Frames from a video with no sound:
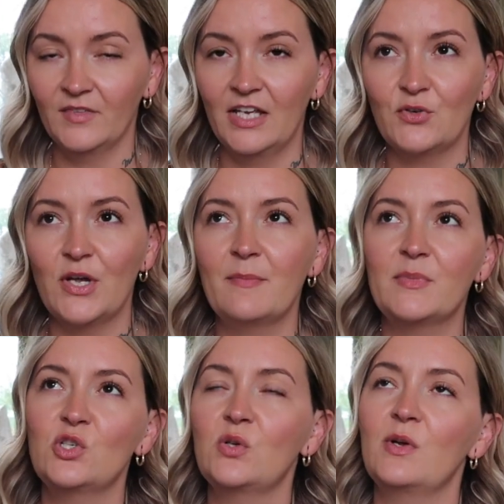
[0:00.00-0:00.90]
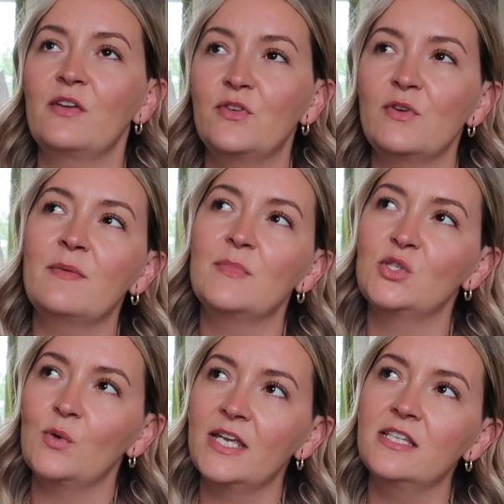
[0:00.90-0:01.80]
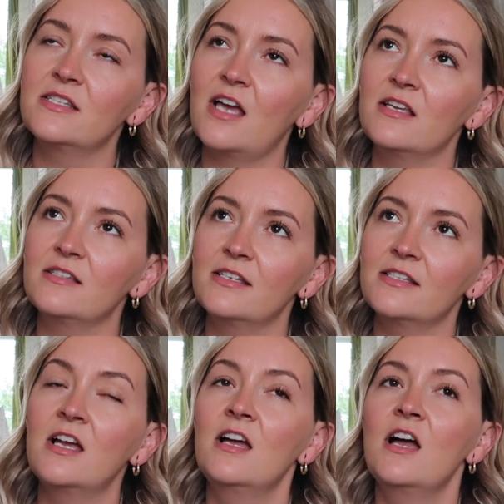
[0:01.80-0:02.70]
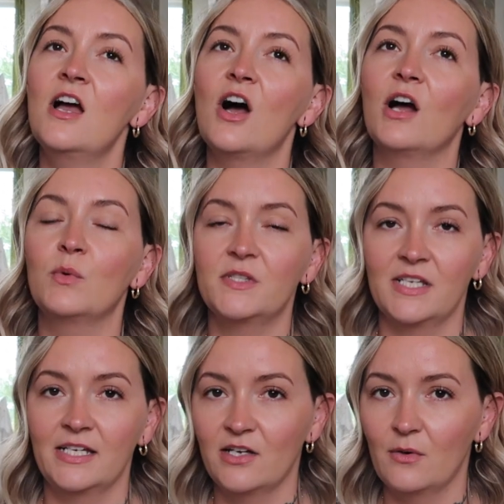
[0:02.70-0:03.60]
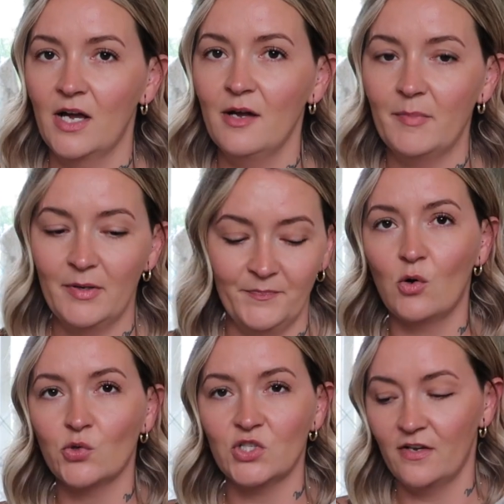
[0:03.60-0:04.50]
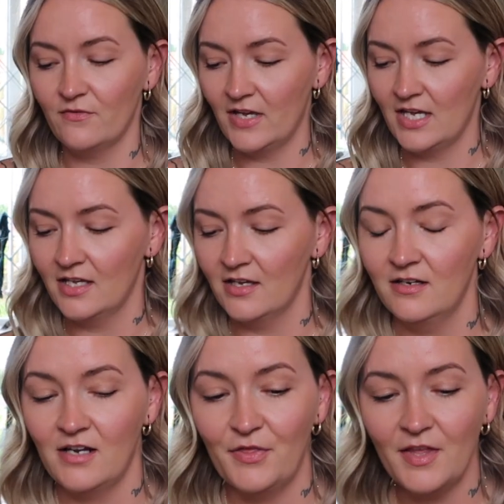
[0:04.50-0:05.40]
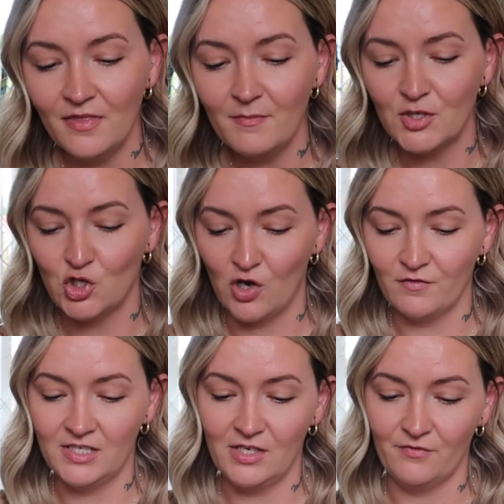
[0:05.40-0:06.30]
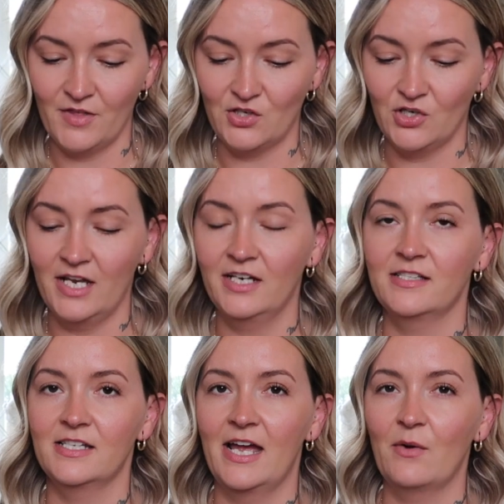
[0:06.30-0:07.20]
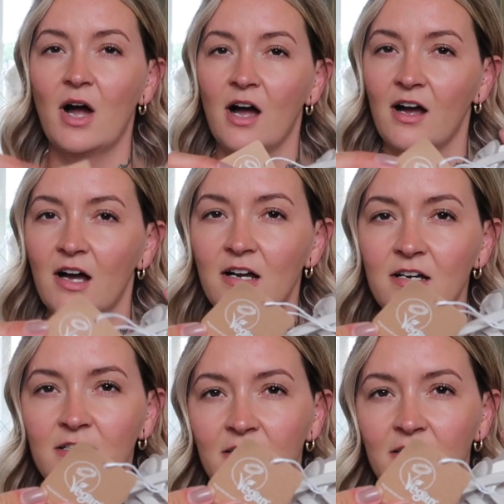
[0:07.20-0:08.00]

If you're in between sizes, I would say go up. They're also vegan. I think the majority of their trainers now are.